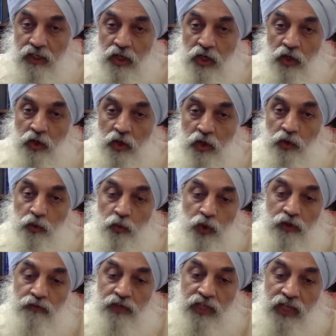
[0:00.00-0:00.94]
So what
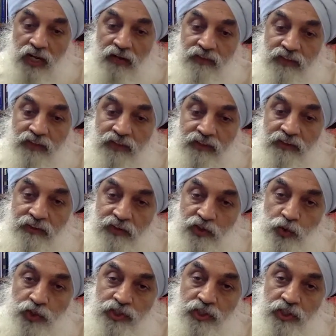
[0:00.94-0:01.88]
we have is a
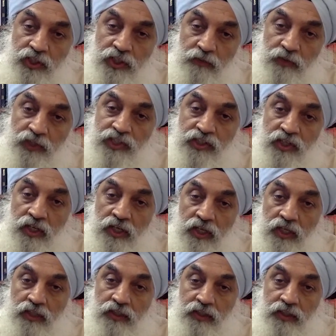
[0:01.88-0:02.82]
situation in which
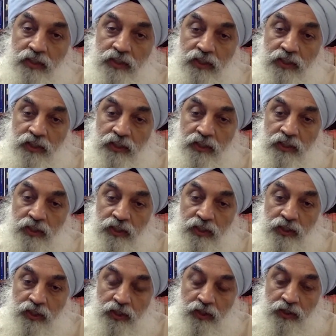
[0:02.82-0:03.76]
the
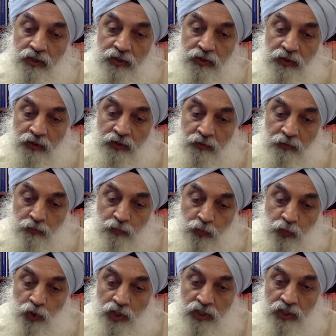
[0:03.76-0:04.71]
uh,
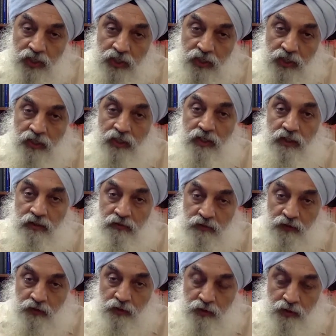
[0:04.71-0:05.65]
poor Indian
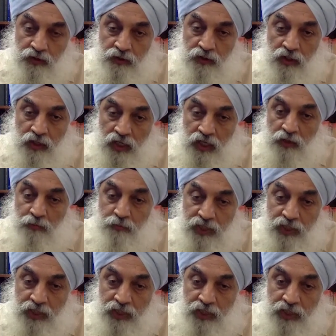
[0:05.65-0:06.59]
uh, RBI
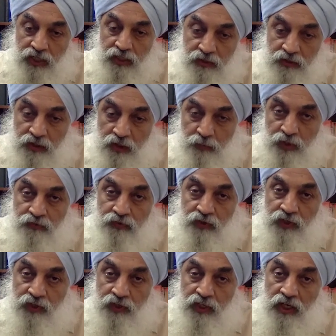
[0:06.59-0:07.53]
and government of India
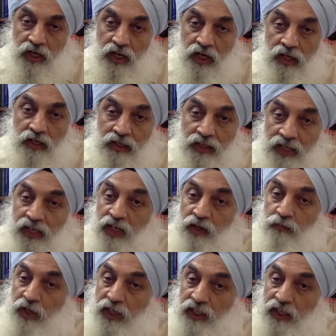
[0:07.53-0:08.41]
are lending money